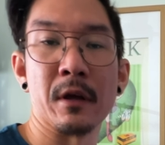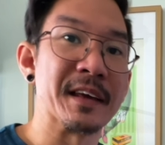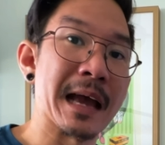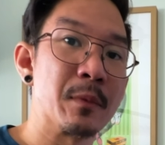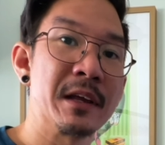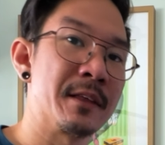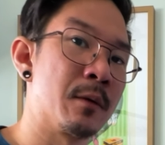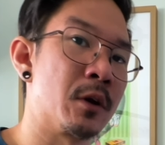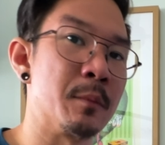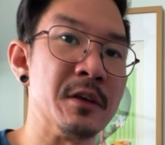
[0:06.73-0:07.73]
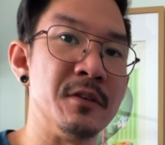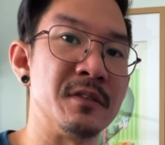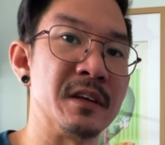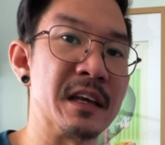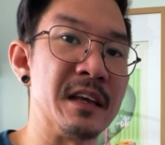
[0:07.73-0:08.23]
The camera kit that I'm going to be
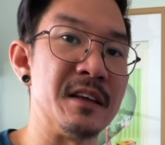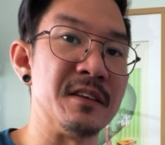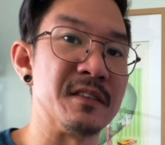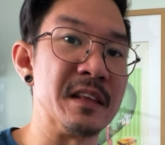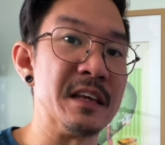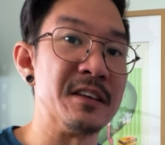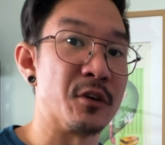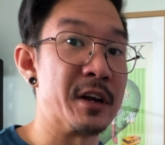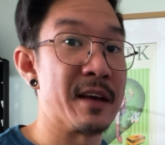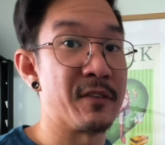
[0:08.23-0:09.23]
using is the Sony